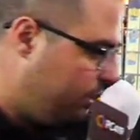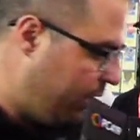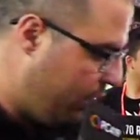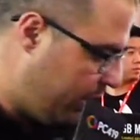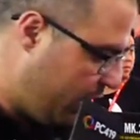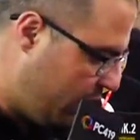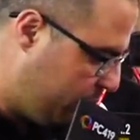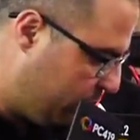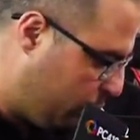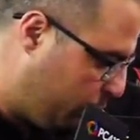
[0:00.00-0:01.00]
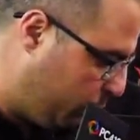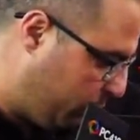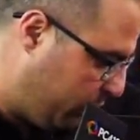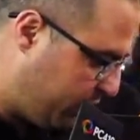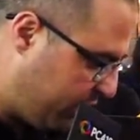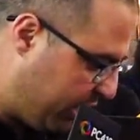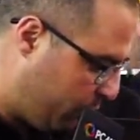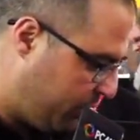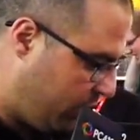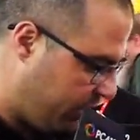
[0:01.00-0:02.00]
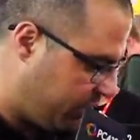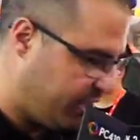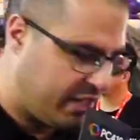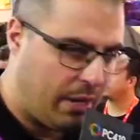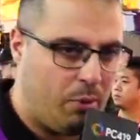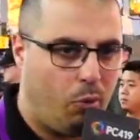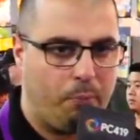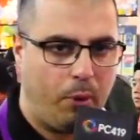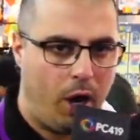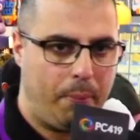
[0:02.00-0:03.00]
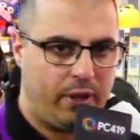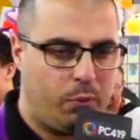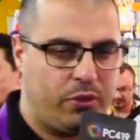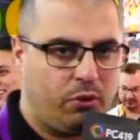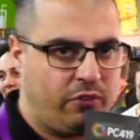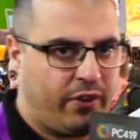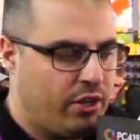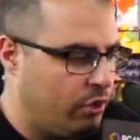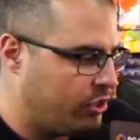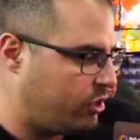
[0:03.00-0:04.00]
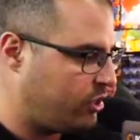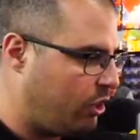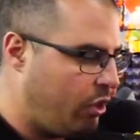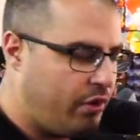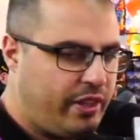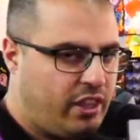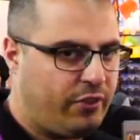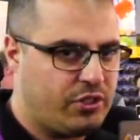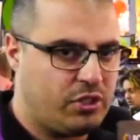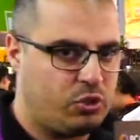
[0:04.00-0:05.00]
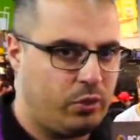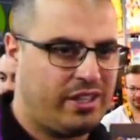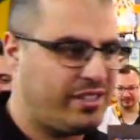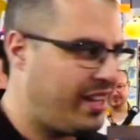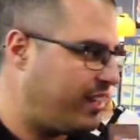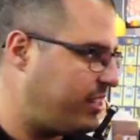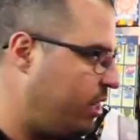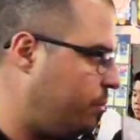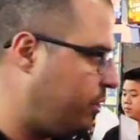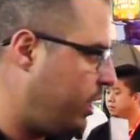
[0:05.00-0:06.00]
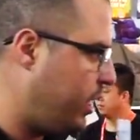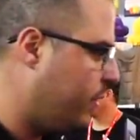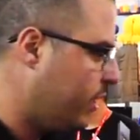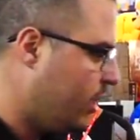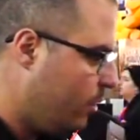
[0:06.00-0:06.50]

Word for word: Now they are with this again, here, I can see it's becoming more popular with all the vendors because a lot of the other vendors are doing the exact same thing.